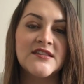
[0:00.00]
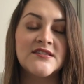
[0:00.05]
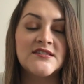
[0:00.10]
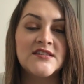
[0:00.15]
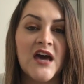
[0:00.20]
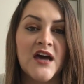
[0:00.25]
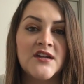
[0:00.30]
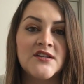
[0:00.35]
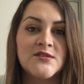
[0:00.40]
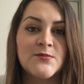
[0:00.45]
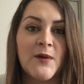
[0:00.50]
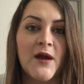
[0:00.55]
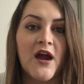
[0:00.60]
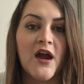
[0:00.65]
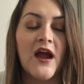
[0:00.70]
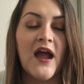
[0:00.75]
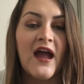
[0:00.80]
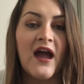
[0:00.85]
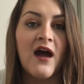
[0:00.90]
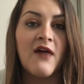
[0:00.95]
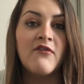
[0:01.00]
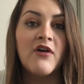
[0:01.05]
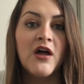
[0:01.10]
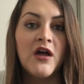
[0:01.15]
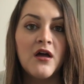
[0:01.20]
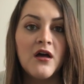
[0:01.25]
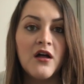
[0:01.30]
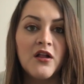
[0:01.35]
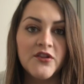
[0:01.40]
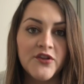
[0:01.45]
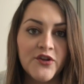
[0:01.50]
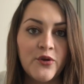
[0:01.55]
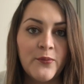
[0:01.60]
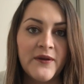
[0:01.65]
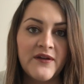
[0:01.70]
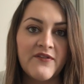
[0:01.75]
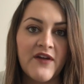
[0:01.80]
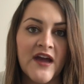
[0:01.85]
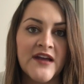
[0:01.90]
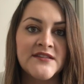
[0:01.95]
and that is where I have a little
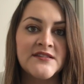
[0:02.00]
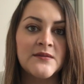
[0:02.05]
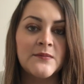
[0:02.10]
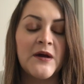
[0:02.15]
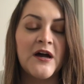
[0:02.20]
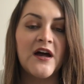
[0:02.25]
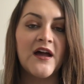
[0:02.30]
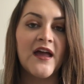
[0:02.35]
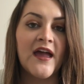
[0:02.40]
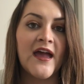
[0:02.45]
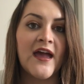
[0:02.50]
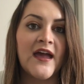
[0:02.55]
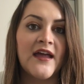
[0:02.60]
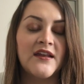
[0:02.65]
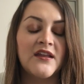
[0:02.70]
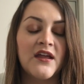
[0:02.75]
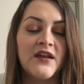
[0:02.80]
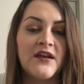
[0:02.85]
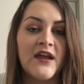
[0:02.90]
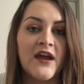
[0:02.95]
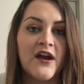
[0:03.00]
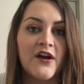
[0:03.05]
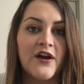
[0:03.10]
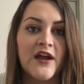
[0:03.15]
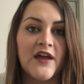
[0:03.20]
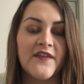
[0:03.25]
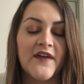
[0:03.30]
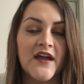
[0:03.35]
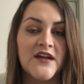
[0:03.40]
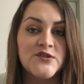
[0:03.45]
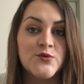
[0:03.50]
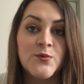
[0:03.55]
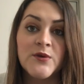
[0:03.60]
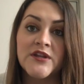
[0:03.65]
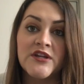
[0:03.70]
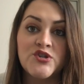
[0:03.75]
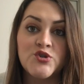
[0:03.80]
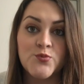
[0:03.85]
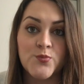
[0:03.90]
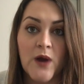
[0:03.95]
bit of eczema and an area that gets
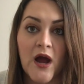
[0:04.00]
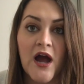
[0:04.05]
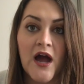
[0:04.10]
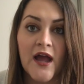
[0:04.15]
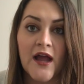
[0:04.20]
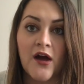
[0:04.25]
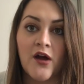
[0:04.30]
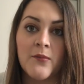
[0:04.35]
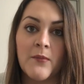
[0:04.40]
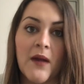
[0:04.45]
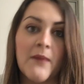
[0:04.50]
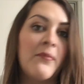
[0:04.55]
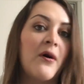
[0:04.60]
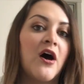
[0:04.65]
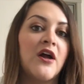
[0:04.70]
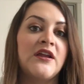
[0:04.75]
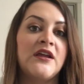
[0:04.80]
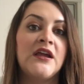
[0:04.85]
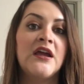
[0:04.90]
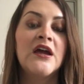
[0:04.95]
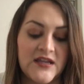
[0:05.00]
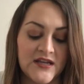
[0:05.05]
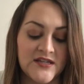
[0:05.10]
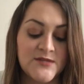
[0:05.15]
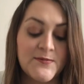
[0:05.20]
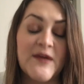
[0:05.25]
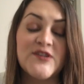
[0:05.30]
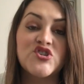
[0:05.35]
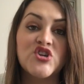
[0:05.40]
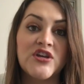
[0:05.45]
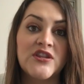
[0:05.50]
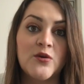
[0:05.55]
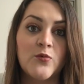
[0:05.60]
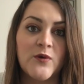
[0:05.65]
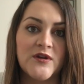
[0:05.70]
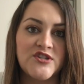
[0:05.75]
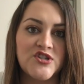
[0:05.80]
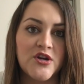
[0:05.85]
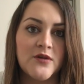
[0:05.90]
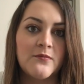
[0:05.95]
really dry on my body, especially in the
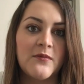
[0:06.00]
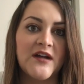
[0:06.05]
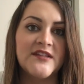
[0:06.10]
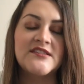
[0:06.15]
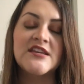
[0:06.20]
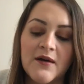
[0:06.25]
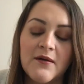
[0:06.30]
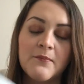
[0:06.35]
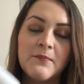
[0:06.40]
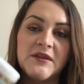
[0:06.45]
winter months.